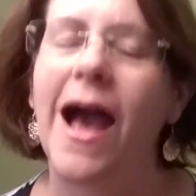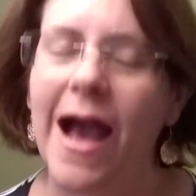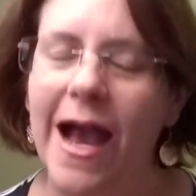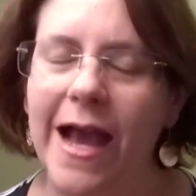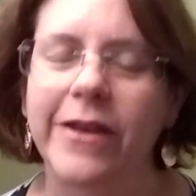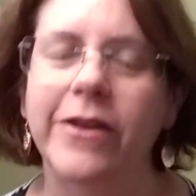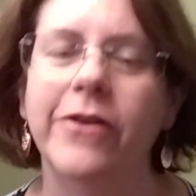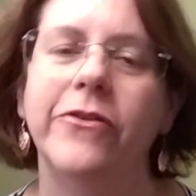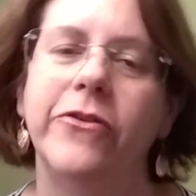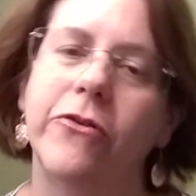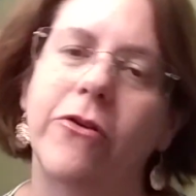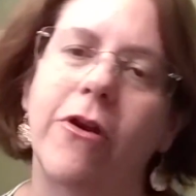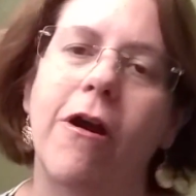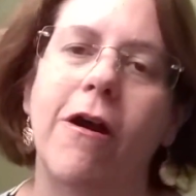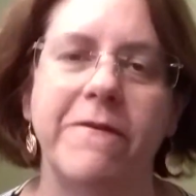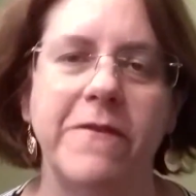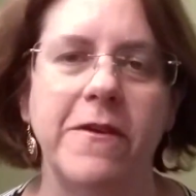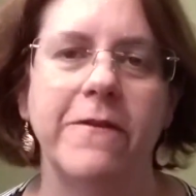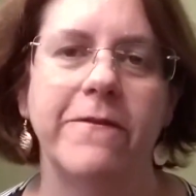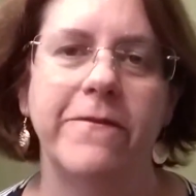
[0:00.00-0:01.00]
I know you
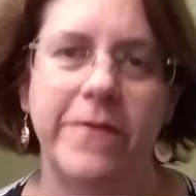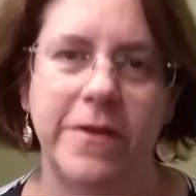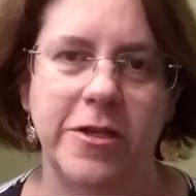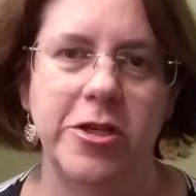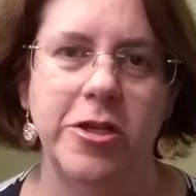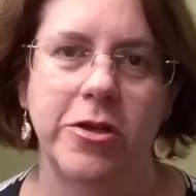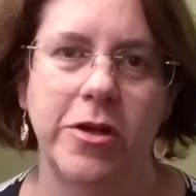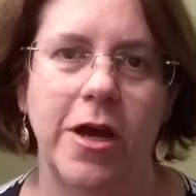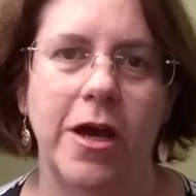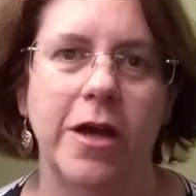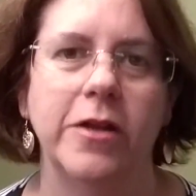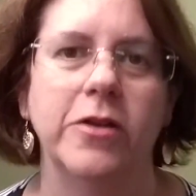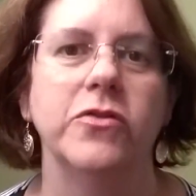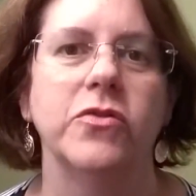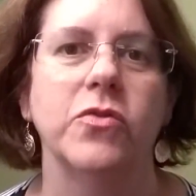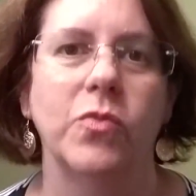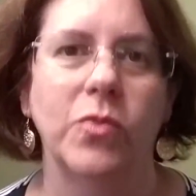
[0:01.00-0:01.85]
coffee aficionados